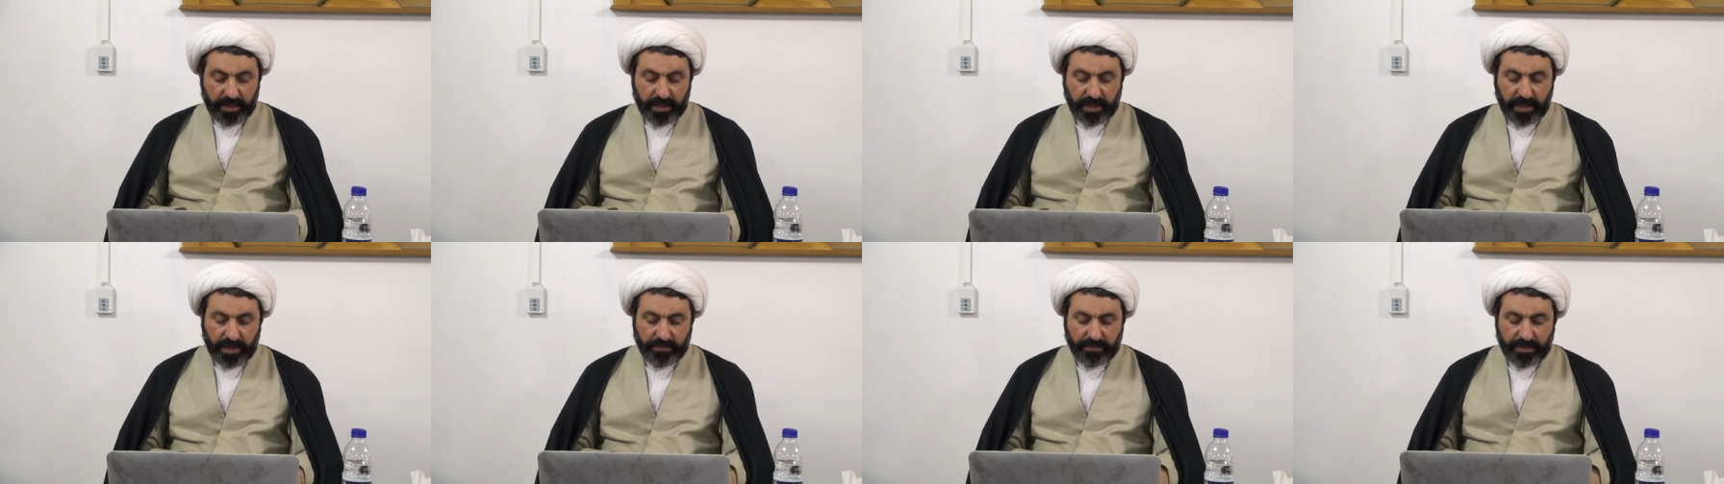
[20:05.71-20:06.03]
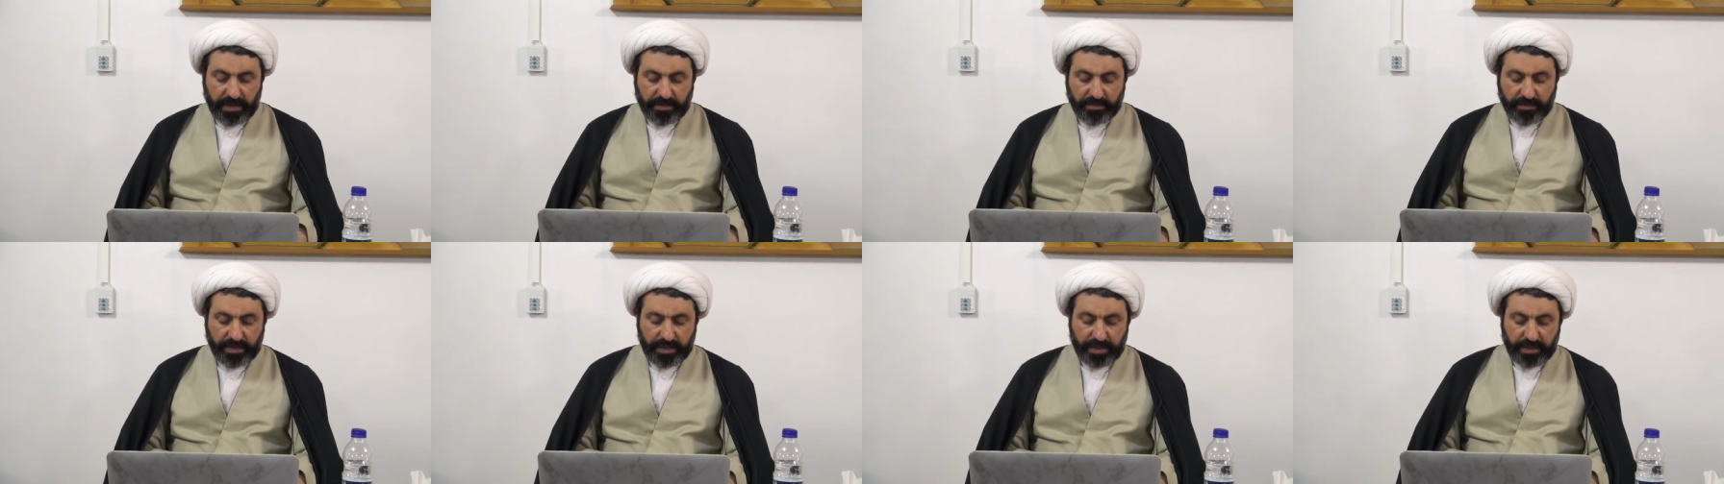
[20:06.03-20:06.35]

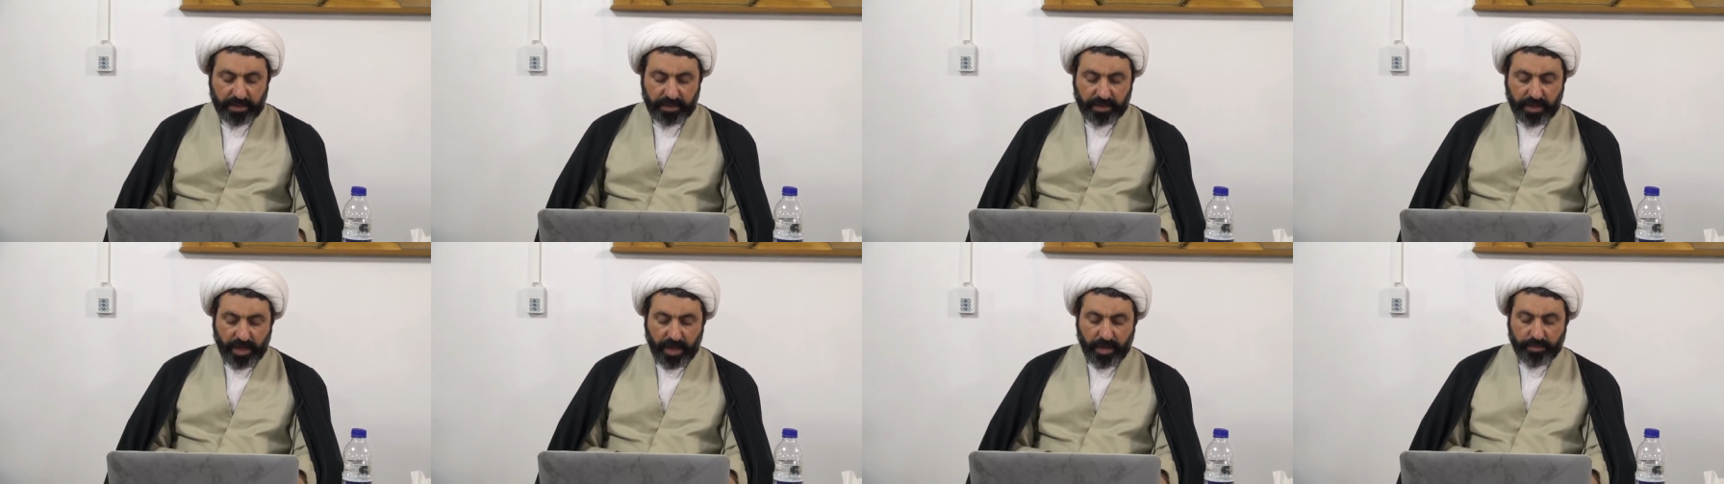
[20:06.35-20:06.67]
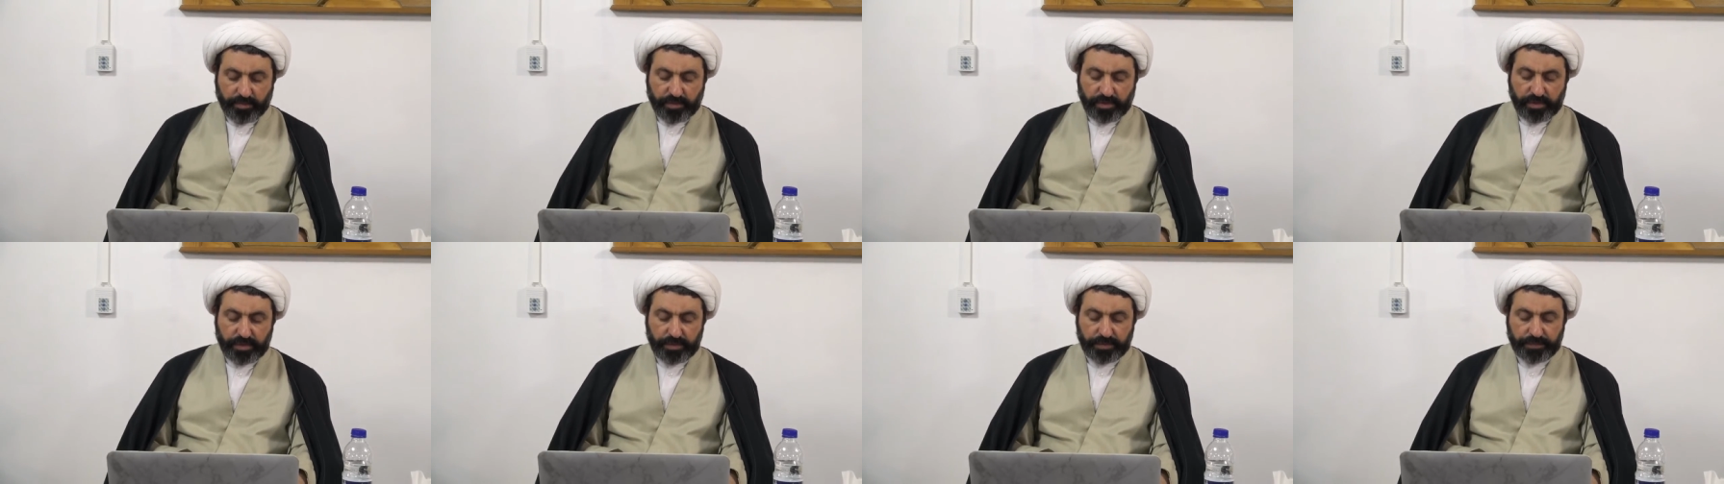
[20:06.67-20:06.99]
Even when it
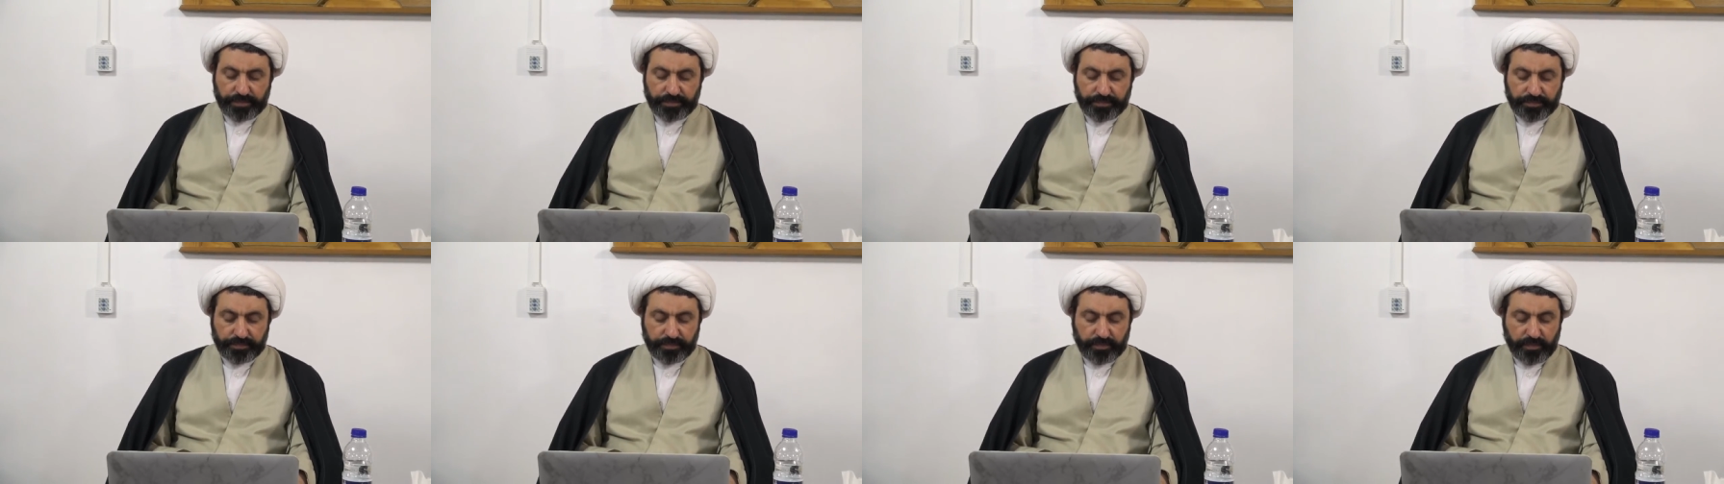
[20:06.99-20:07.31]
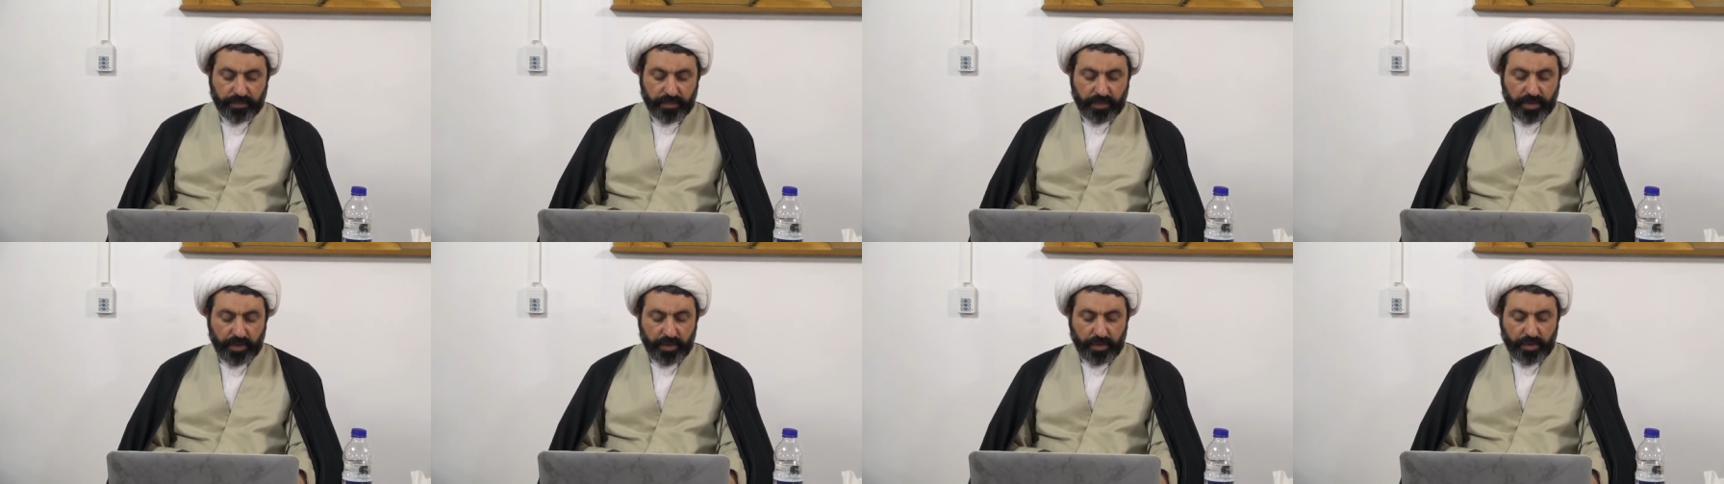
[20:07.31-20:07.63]
comes
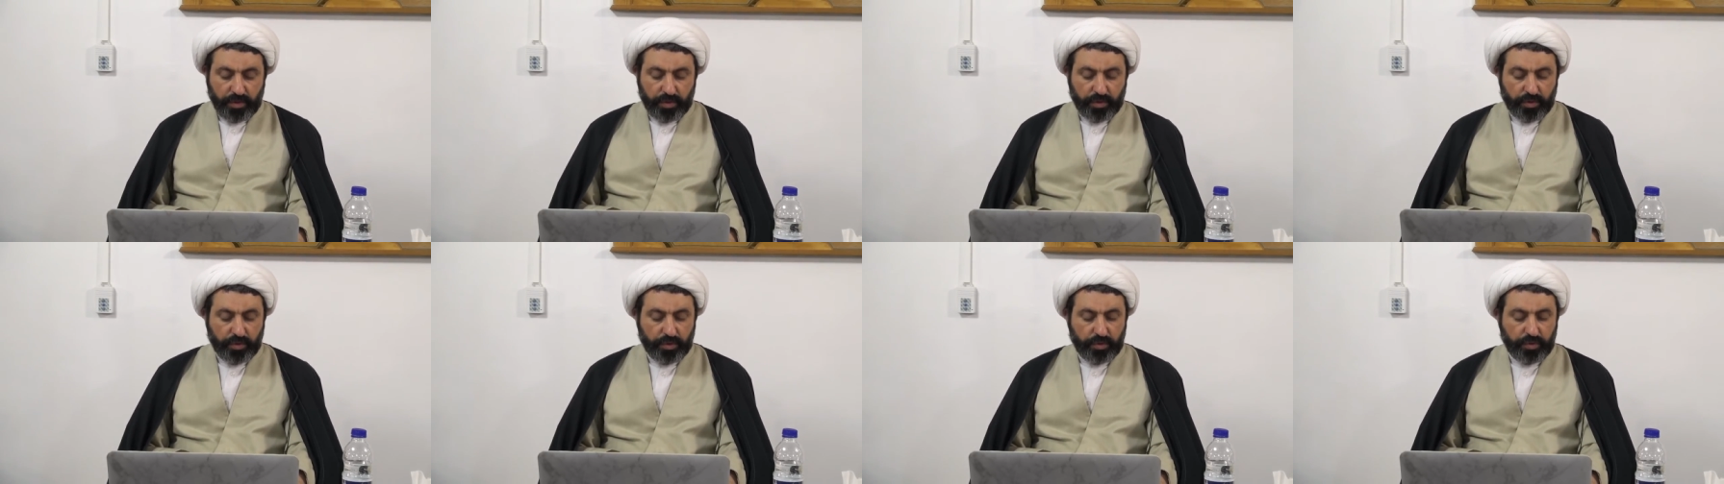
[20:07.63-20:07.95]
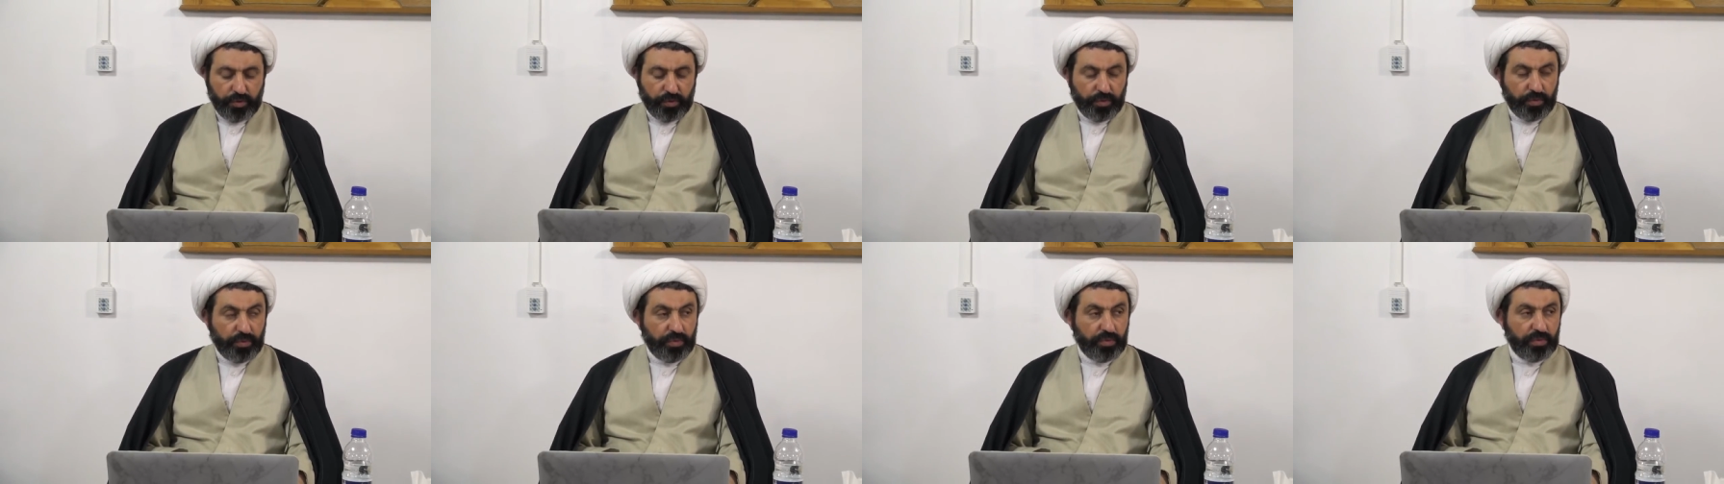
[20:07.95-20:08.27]

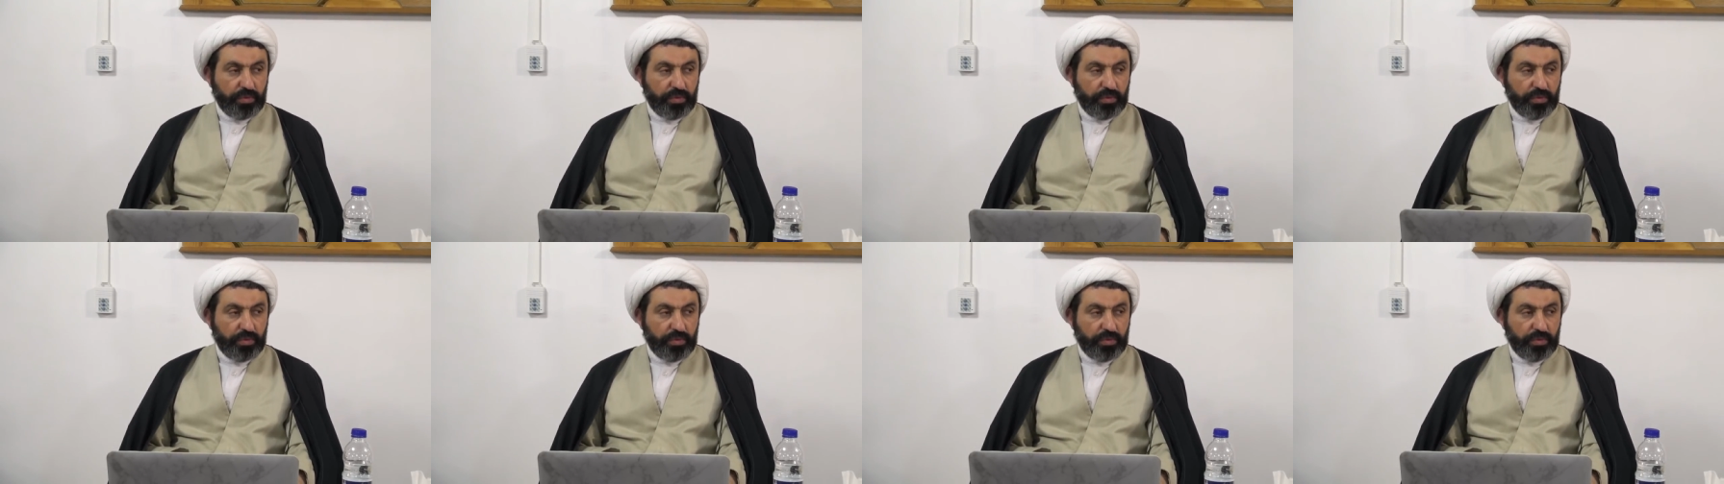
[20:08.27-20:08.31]
to